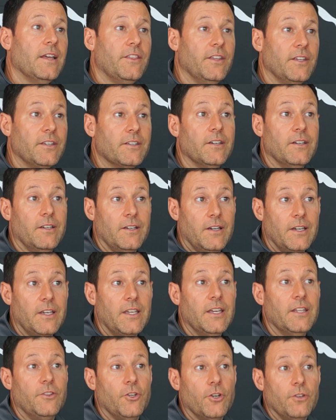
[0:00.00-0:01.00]
I think again,
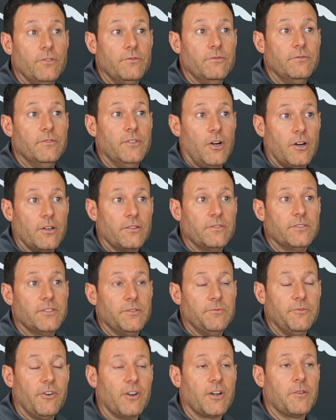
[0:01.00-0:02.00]

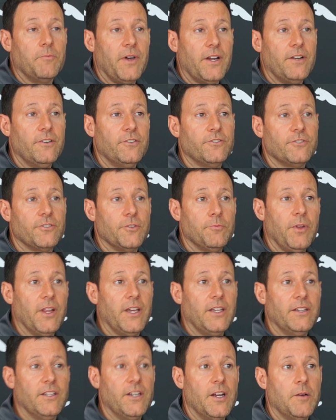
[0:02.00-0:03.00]
some of our competitors are
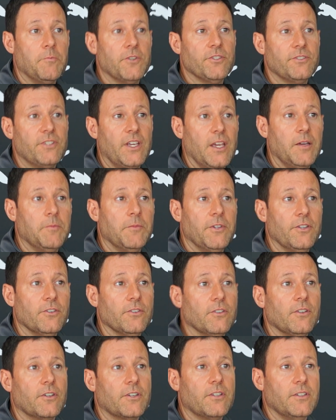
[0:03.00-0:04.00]
playing the numbers game, and they're
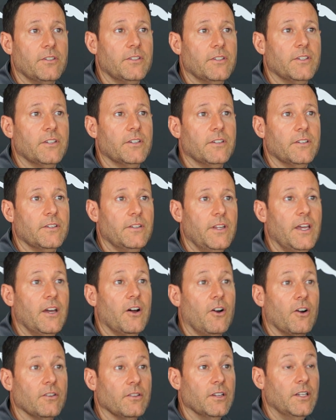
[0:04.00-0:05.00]
looking. They
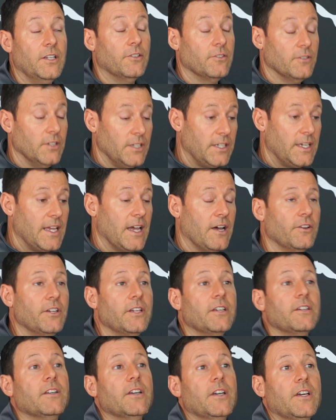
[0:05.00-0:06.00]
are literally
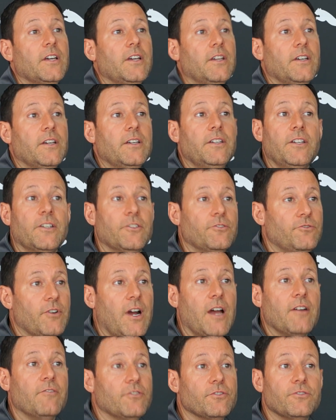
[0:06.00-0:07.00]
counting,
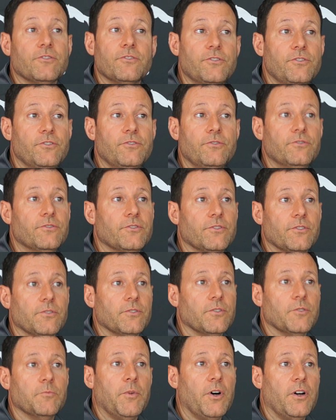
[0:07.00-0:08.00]
drivers or shoes
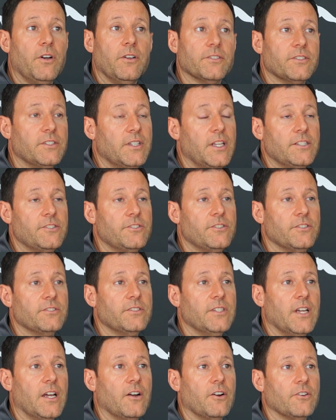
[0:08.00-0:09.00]
or balls, and that's
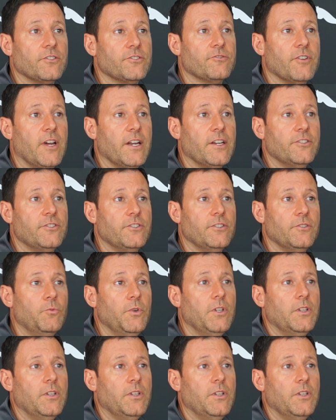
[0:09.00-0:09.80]
just not our strategy.